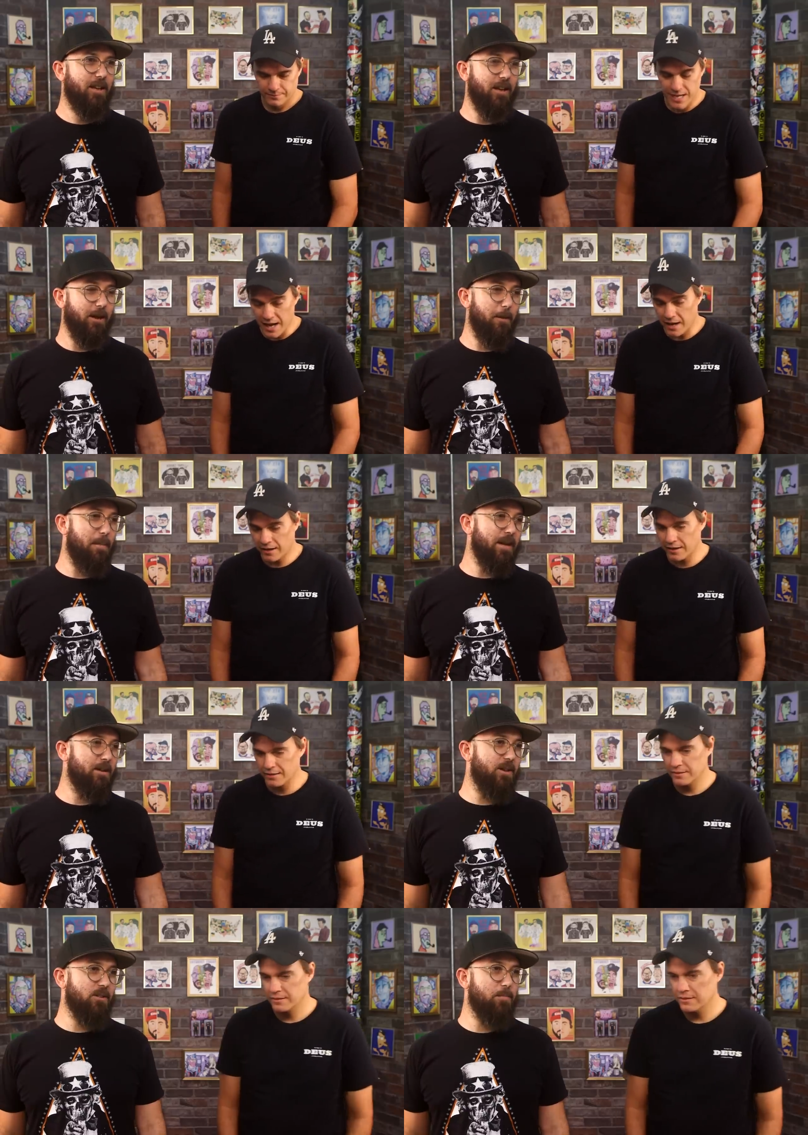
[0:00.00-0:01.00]
Speaker 1: Yeah, I mean, it might
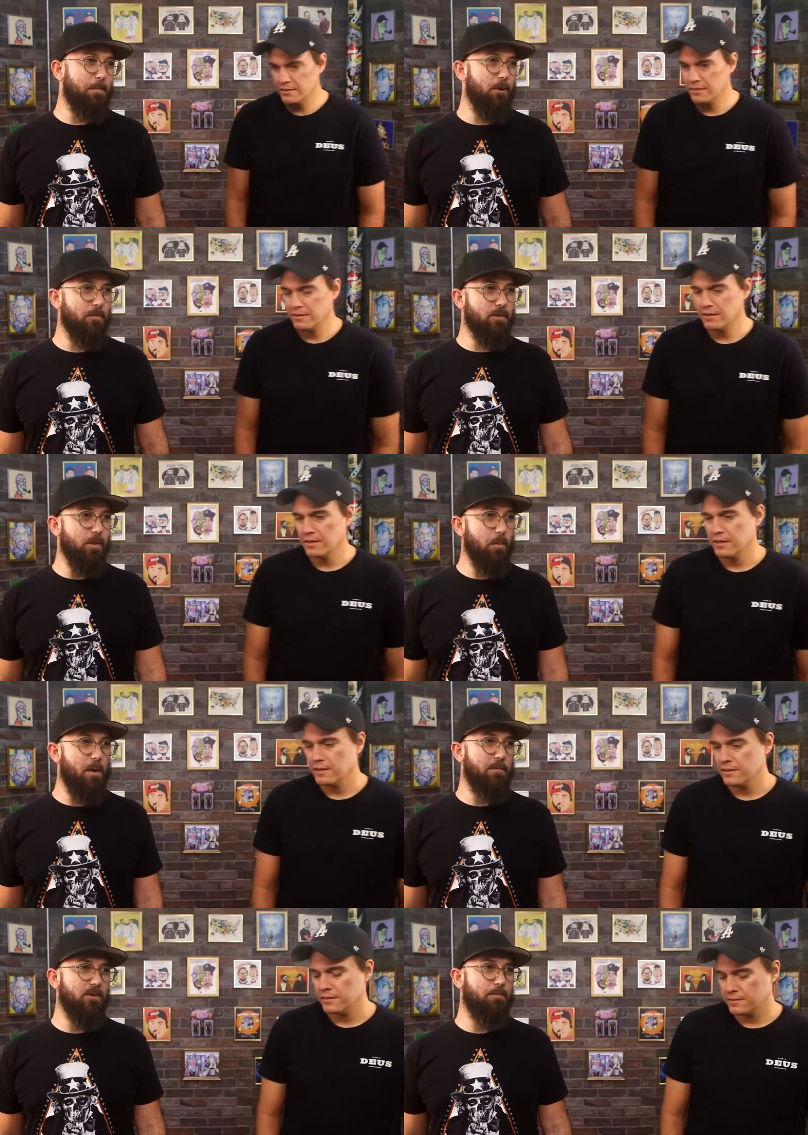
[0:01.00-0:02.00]
not just be boomers. People
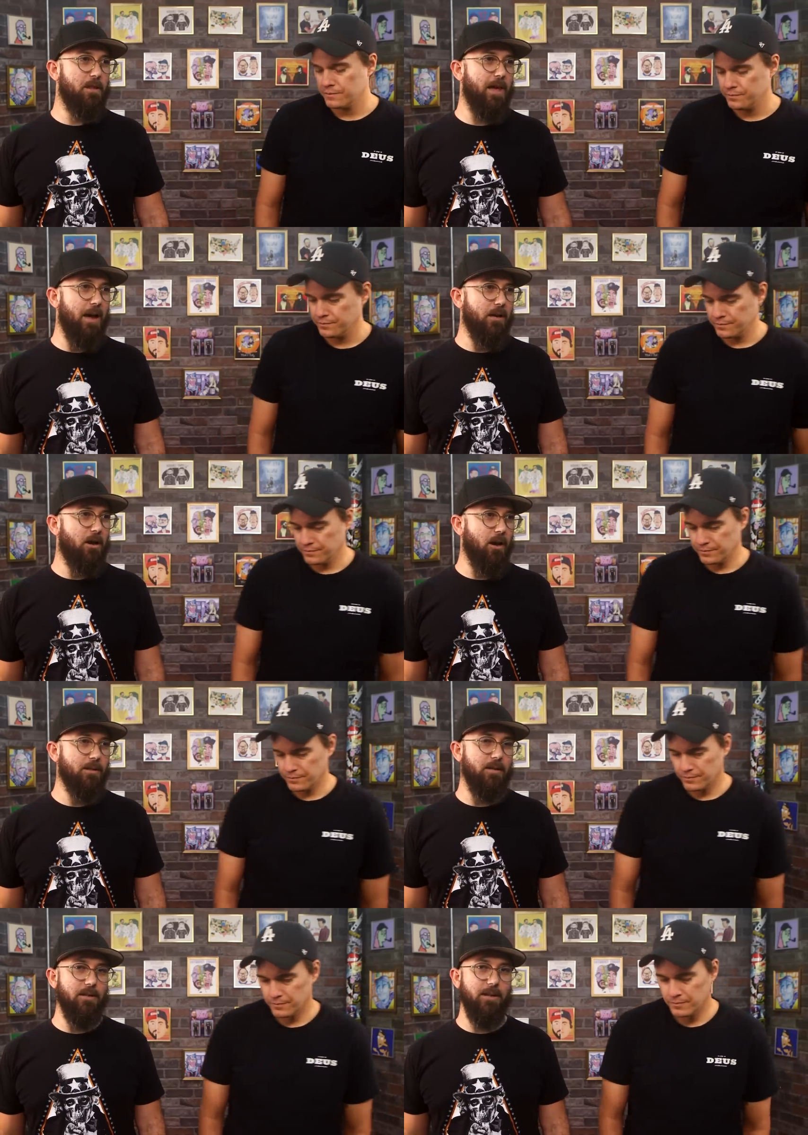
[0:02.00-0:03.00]
might just be that
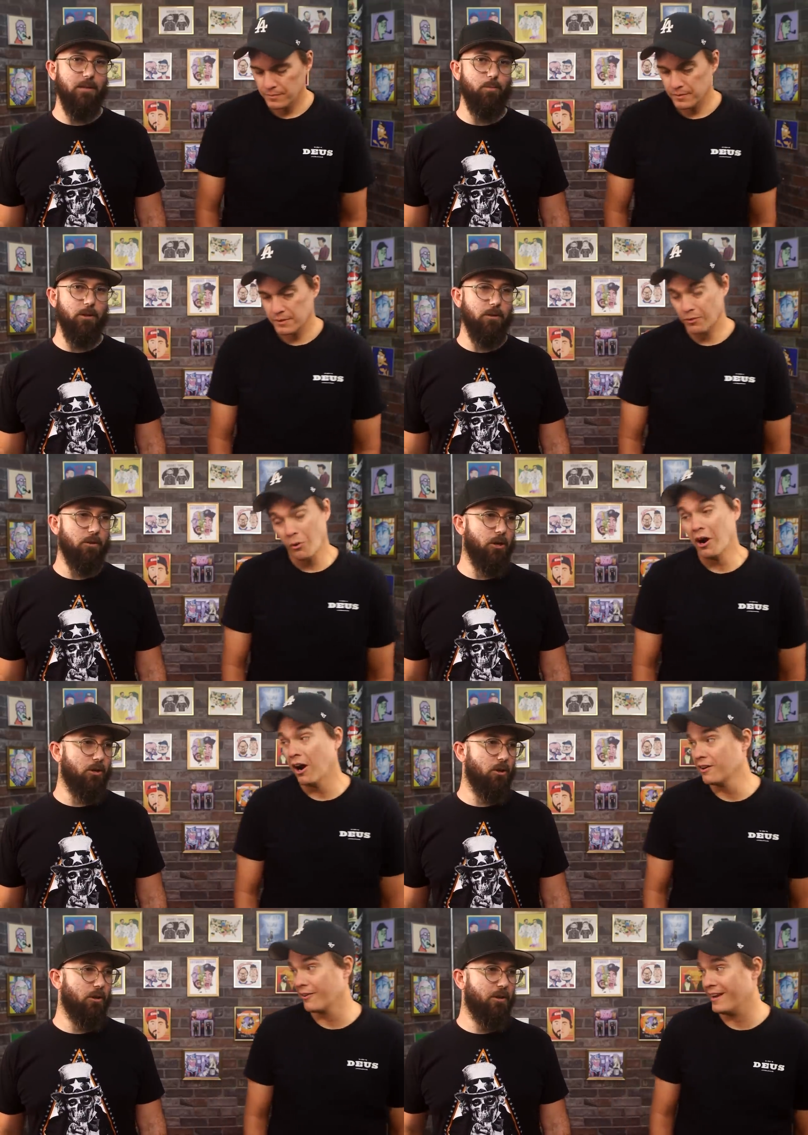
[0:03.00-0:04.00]
cucked and desperate.
Speaker 2: They're or like,
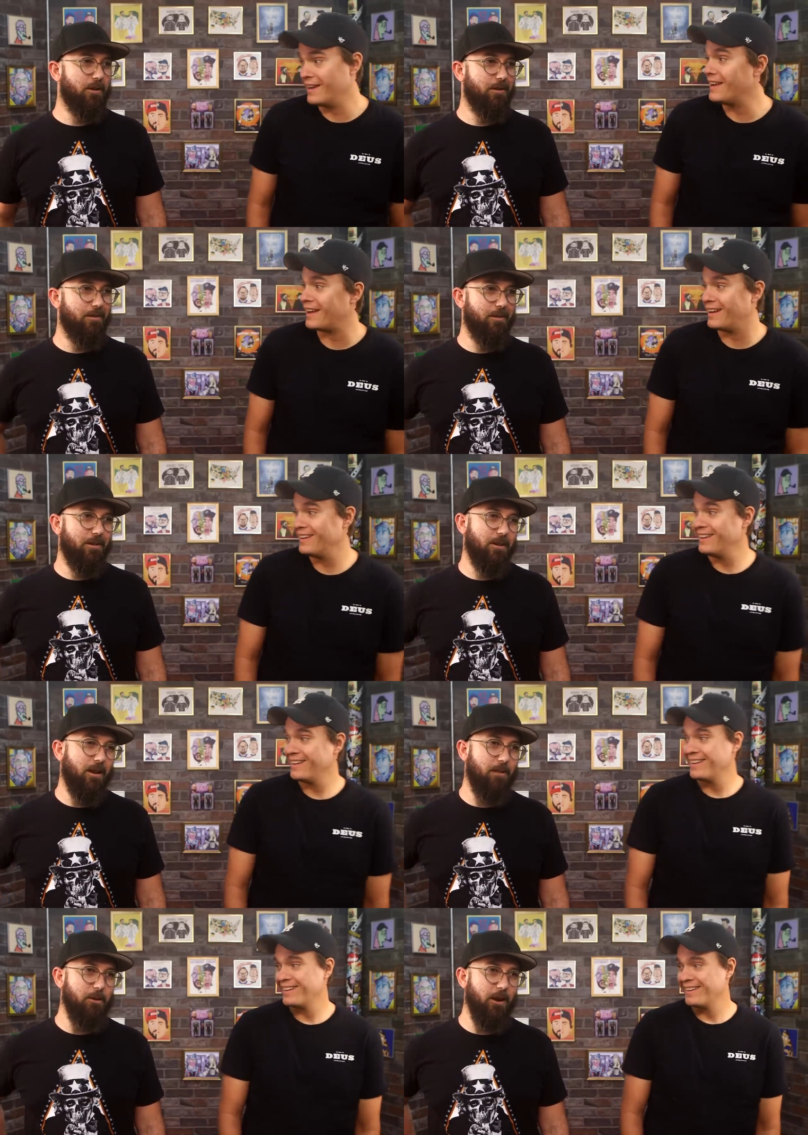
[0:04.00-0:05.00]
hungry. Yeah.
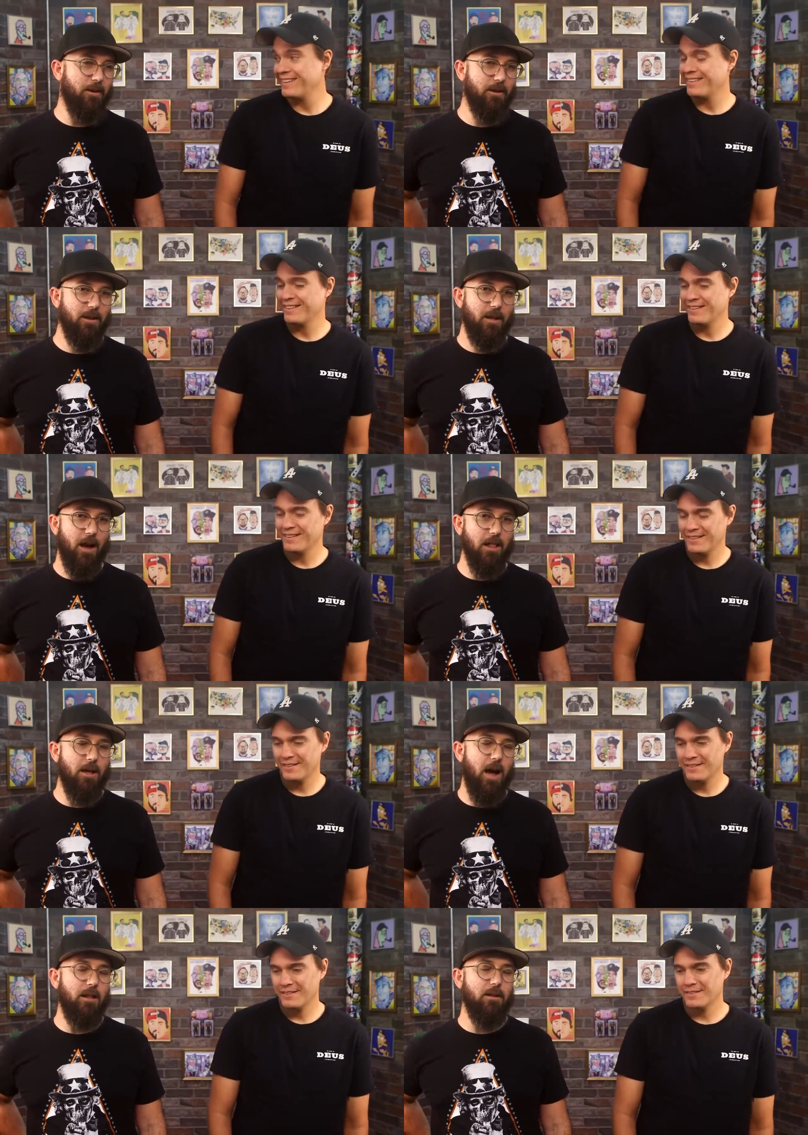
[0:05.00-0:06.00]
Speaker 1: I mean, I,
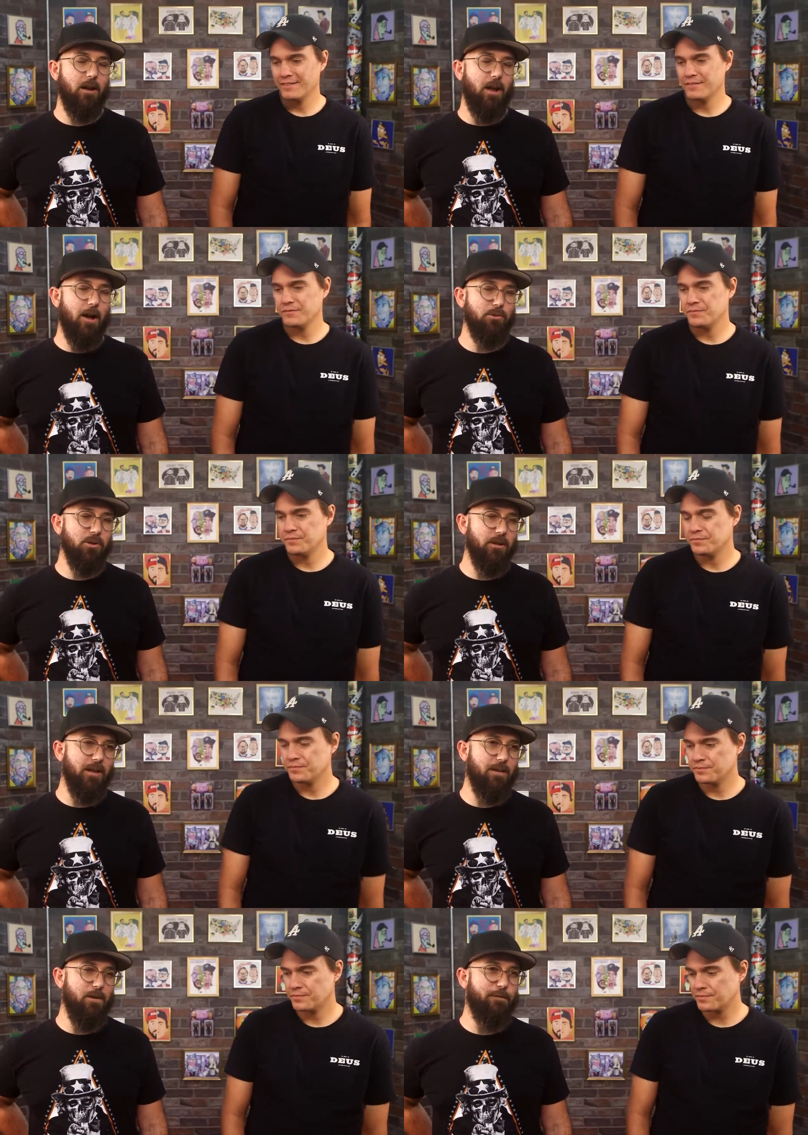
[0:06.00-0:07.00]
I, I'm sure
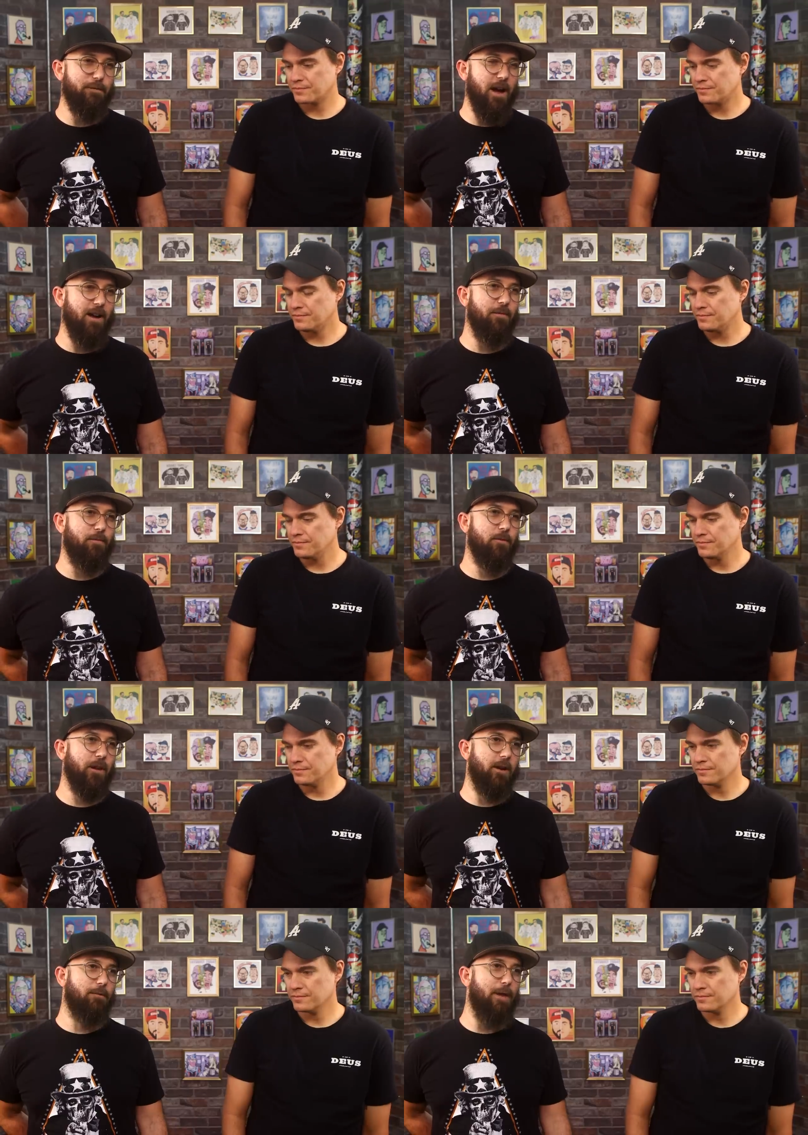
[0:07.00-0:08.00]
they give you five
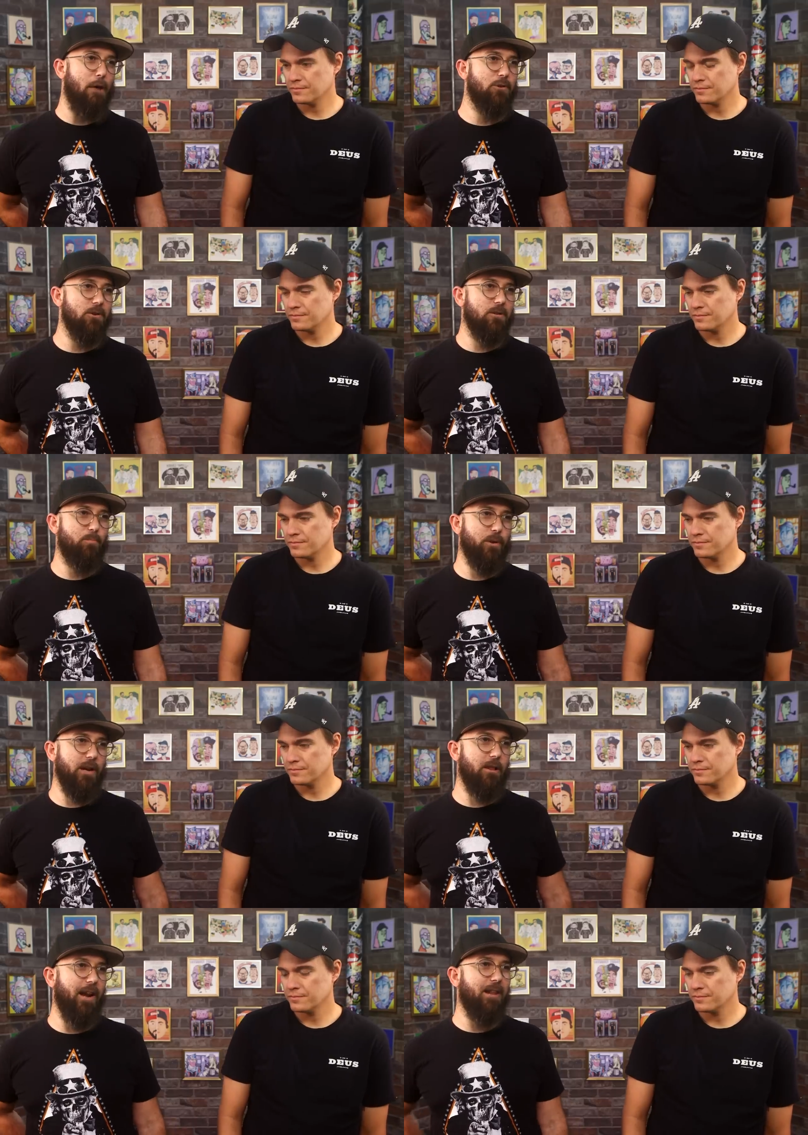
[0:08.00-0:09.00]
like vouchers, but
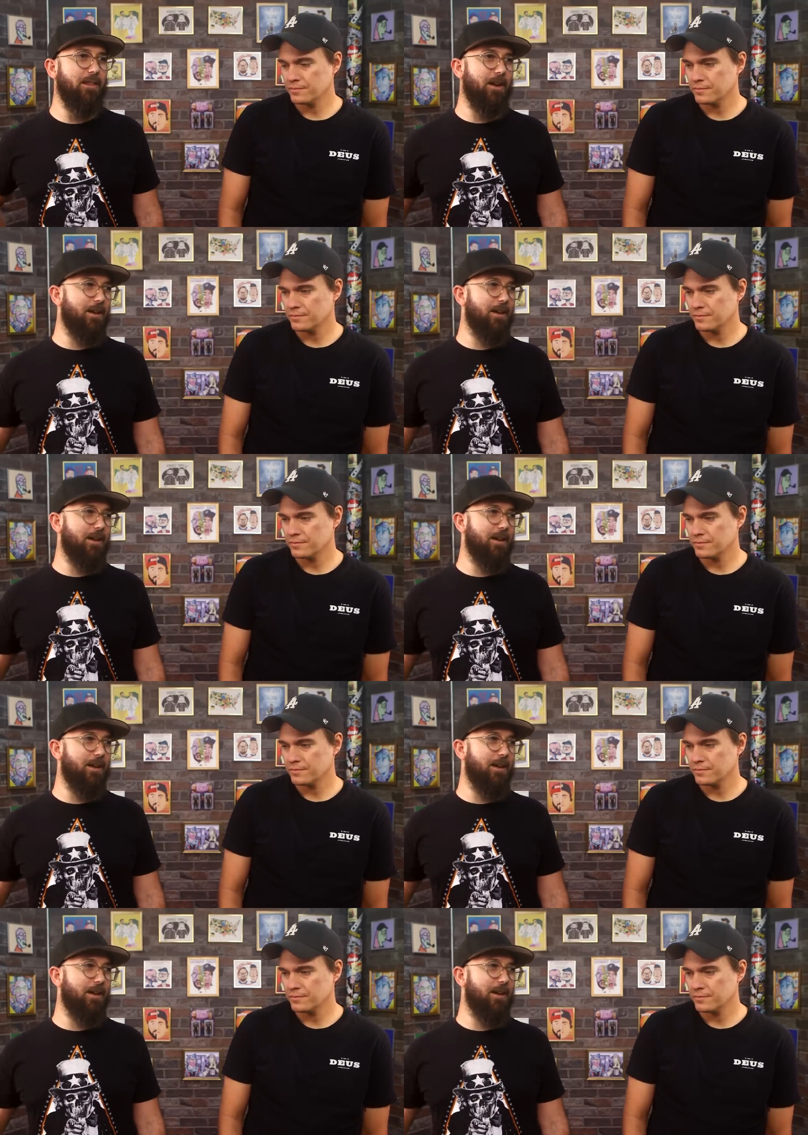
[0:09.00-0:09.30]
I like the